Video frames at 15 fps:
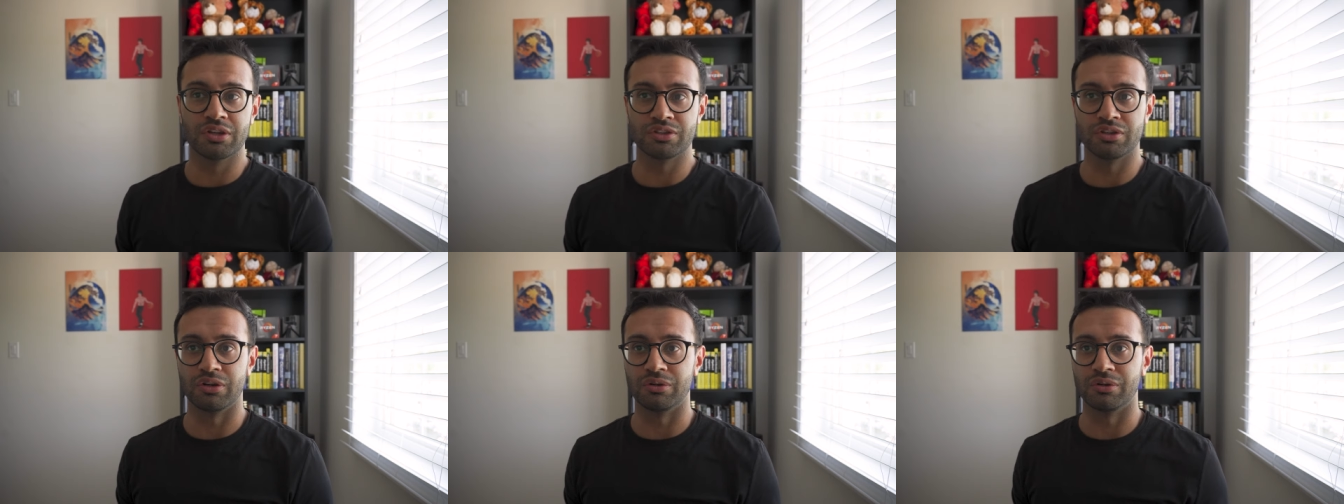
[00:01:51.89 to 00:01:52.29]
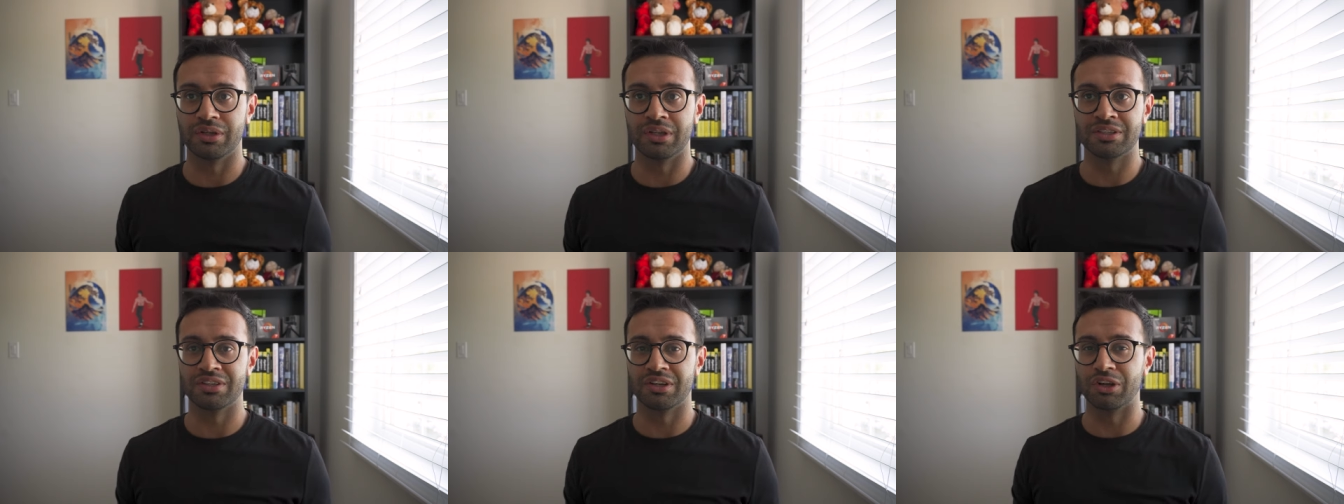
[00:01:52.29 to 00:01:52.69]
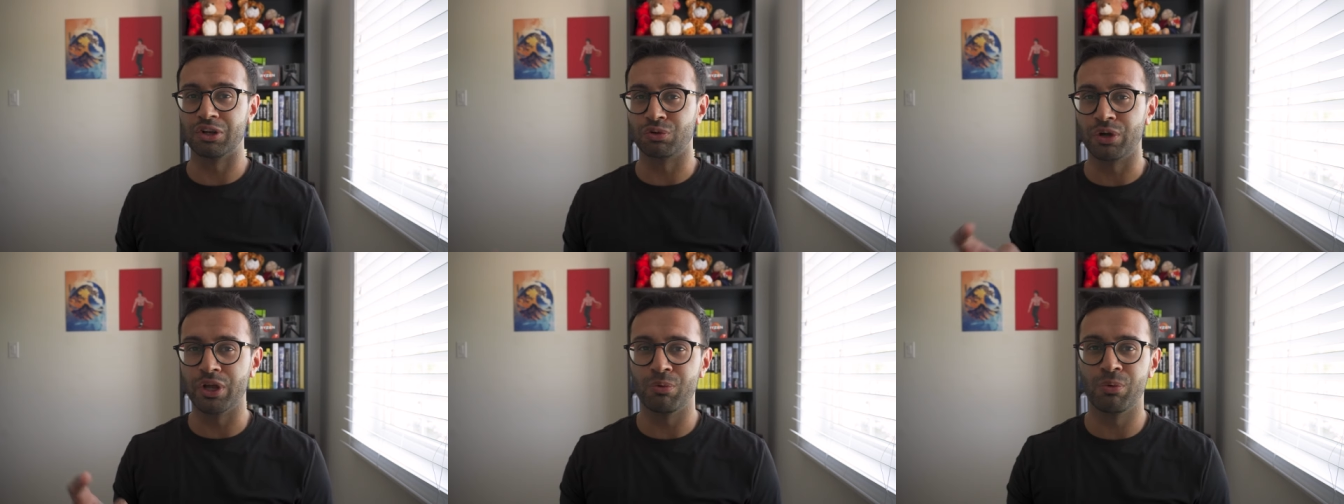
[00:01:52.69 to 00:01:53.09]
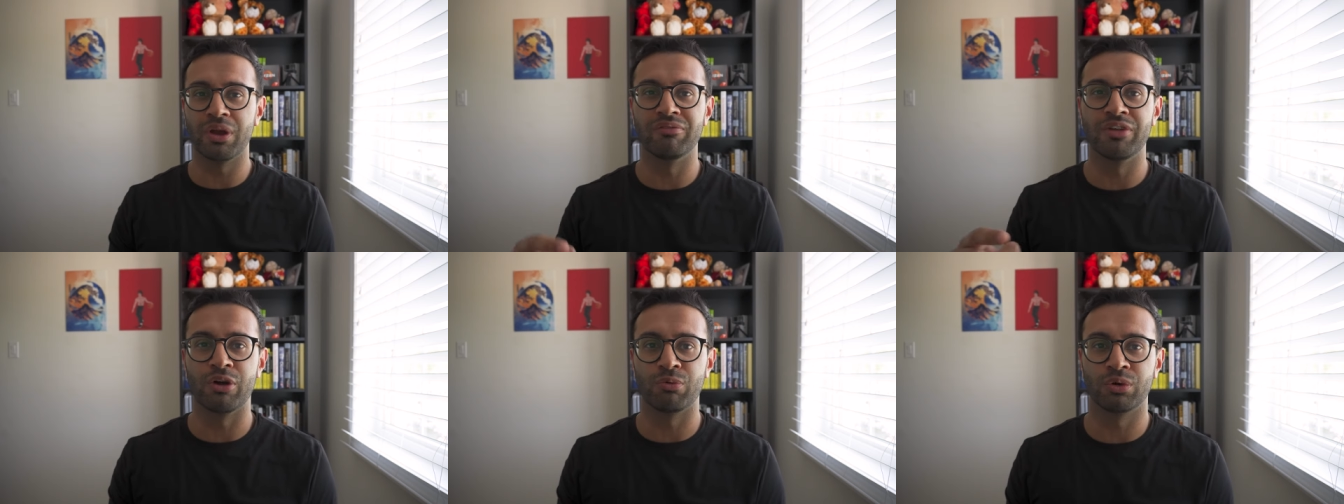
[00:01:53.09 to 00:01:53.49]
So it's a great way
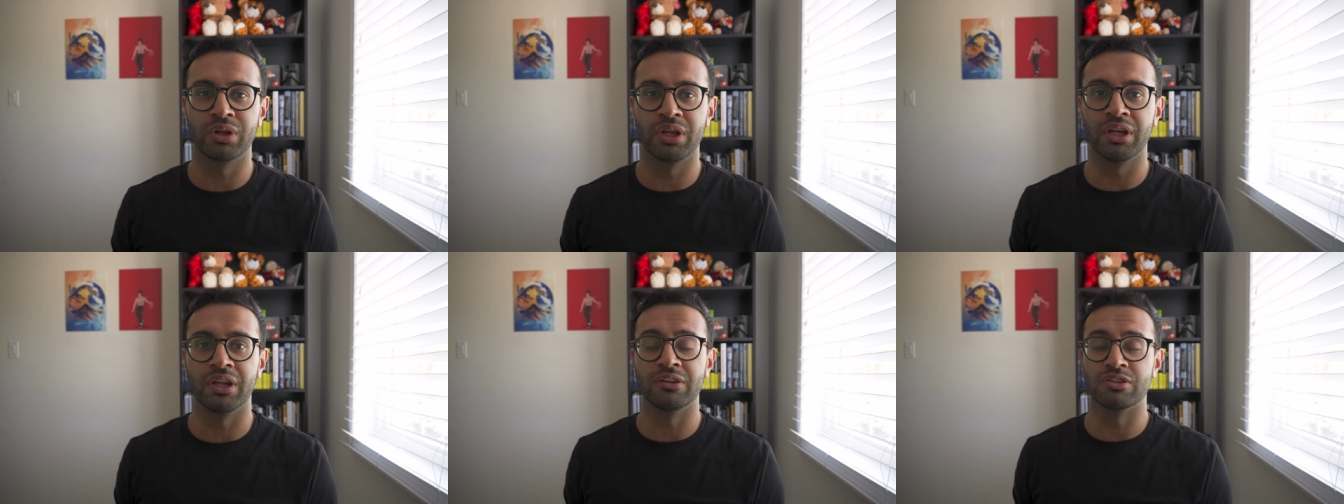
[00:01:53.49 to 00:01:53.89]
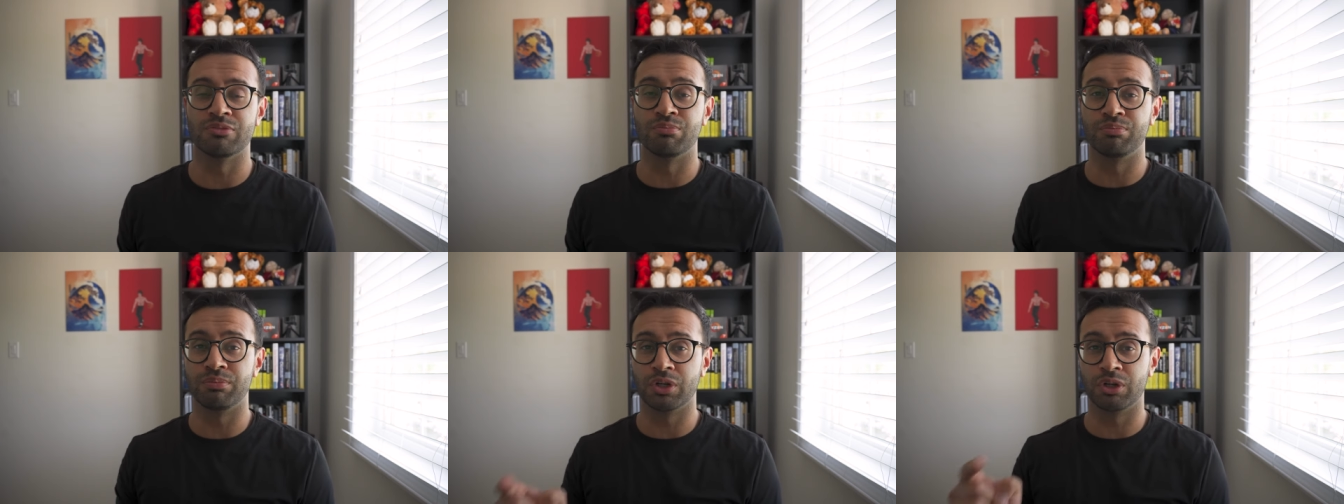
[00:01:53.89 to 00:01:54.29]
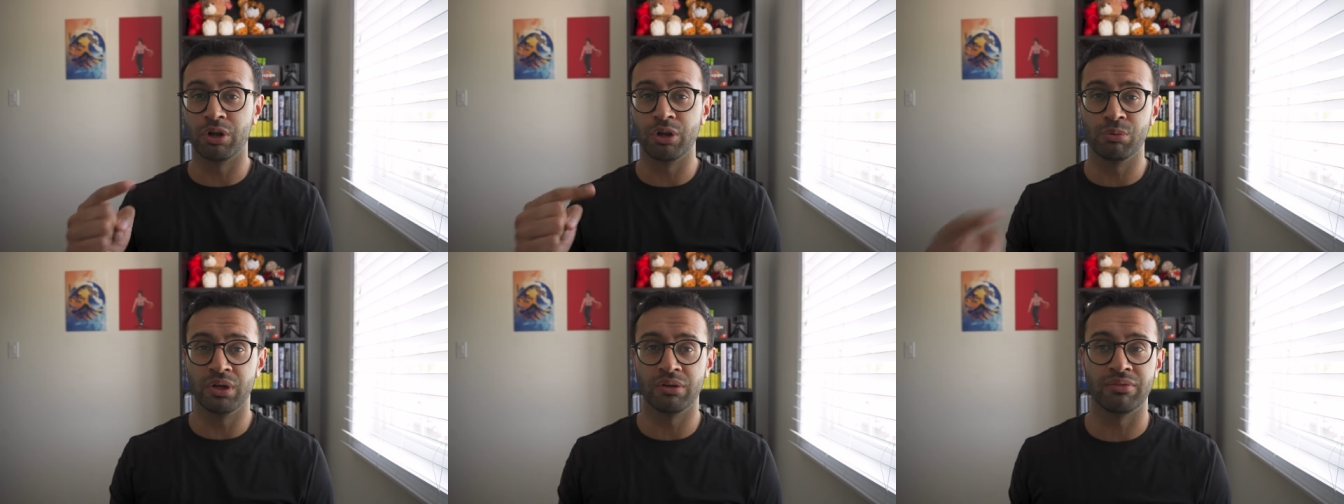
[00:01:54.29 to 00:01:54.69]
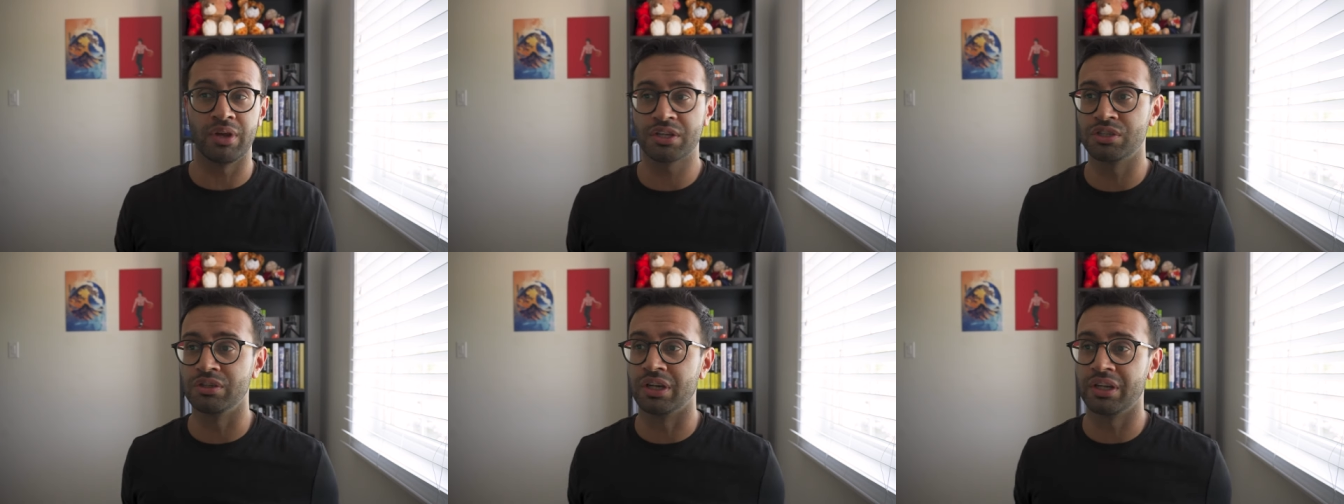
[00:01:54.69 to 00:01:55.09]
of networking and it's a great way of
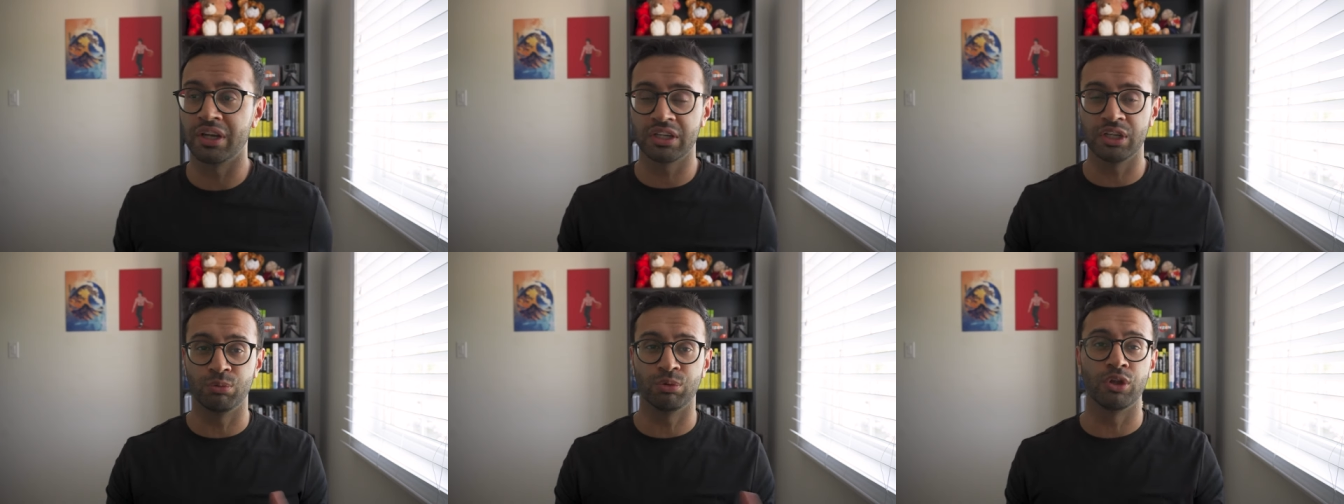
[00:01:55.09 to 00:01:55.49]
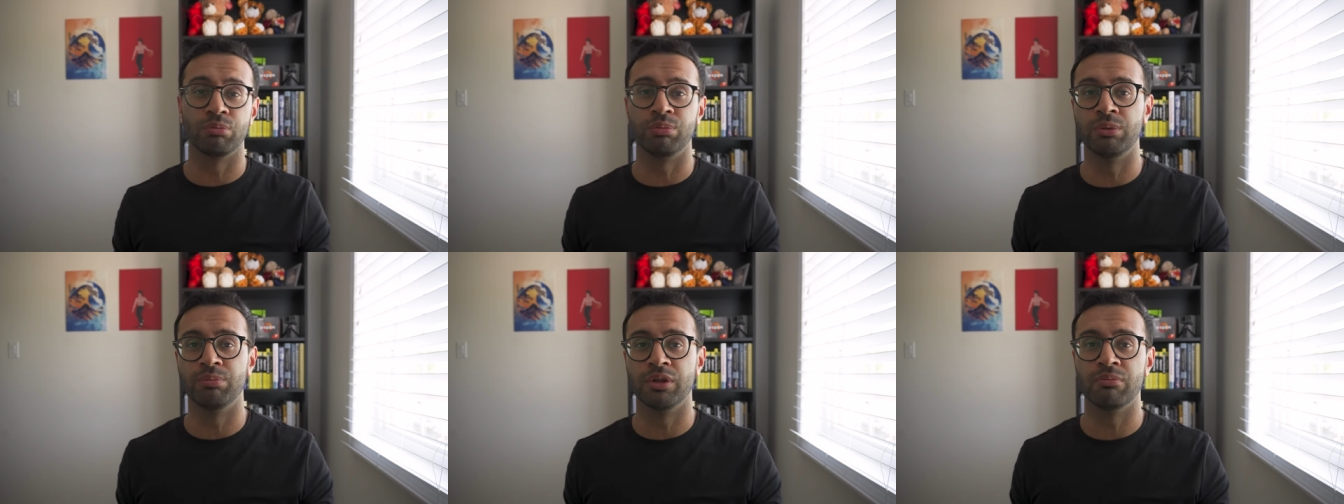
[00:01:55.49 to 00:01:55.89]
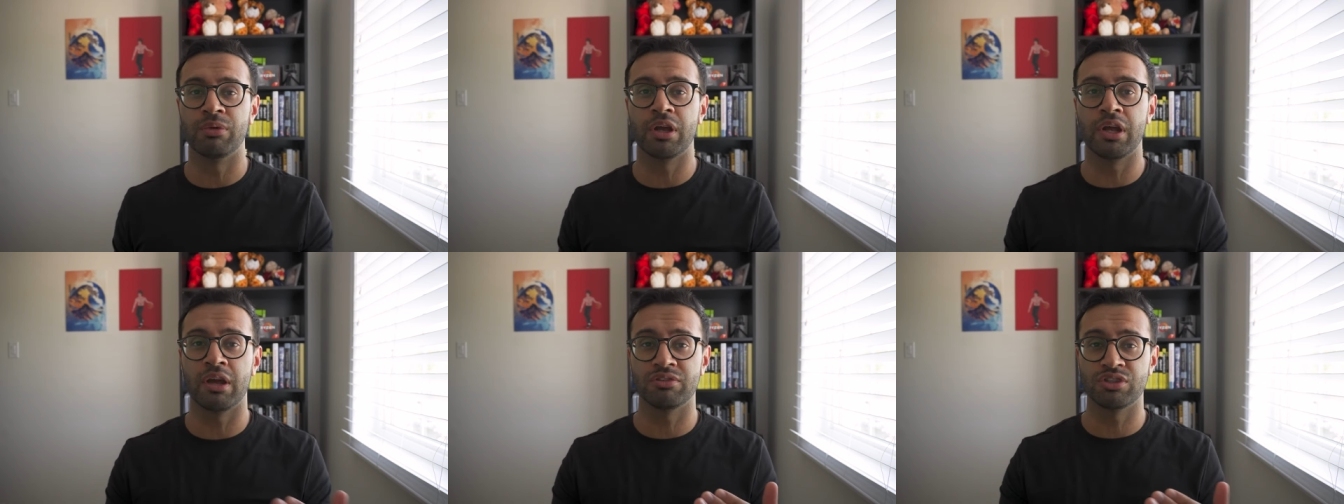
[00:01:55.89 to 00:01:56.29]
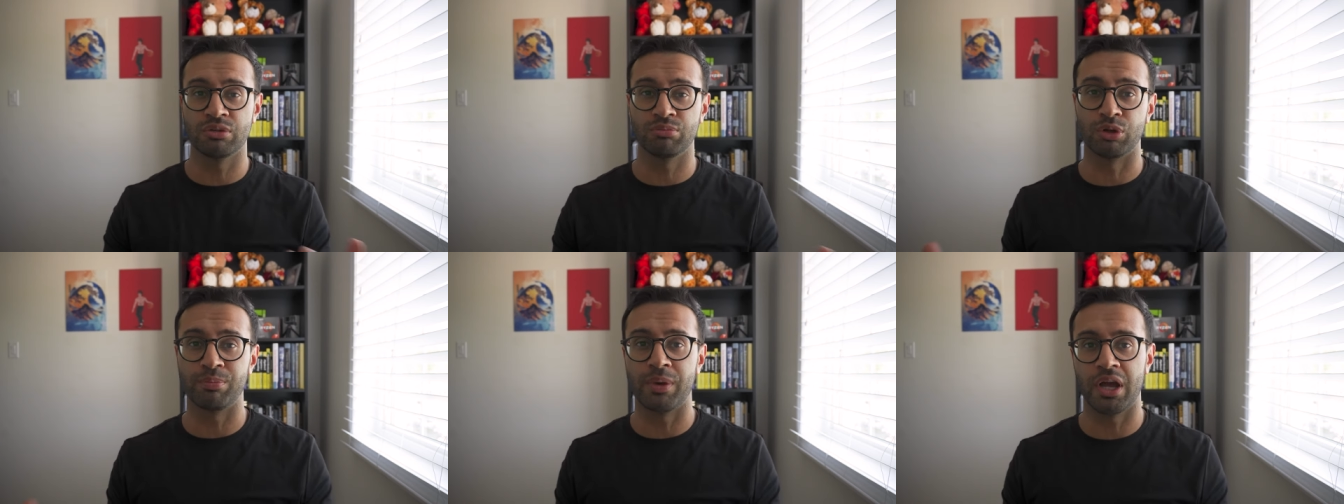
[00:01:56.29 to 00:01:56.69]
actually connecting with other people that might have
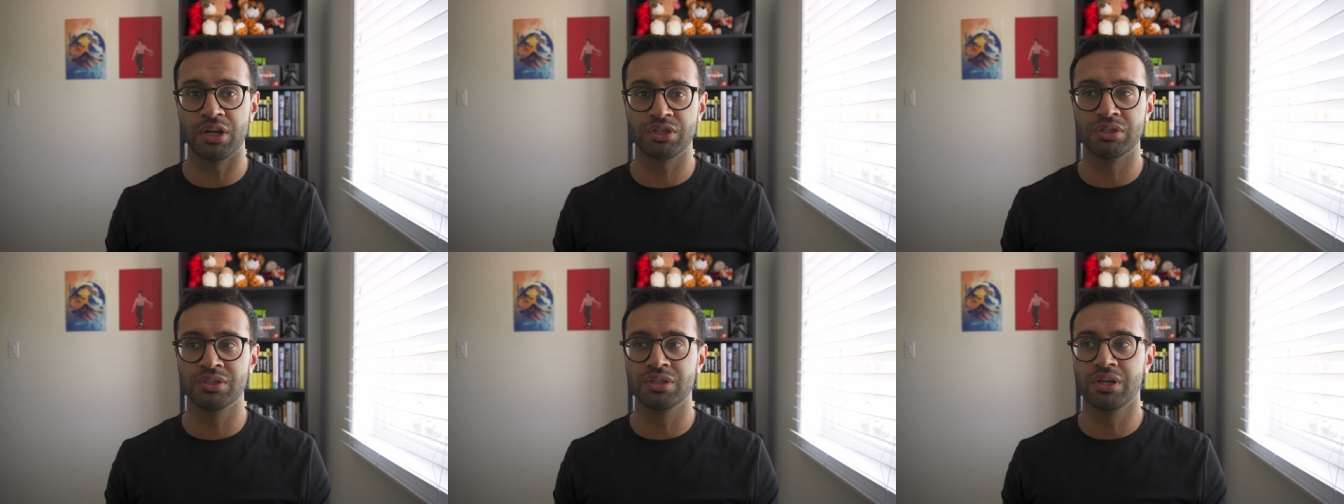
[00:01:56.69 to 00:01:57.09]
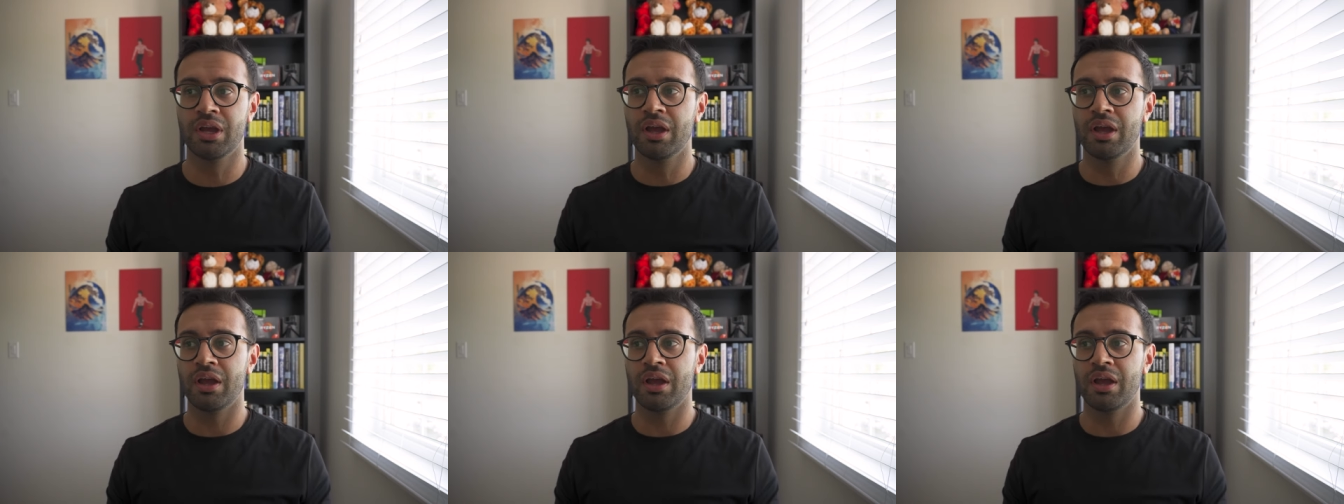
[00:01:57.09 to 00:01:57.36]
similar passions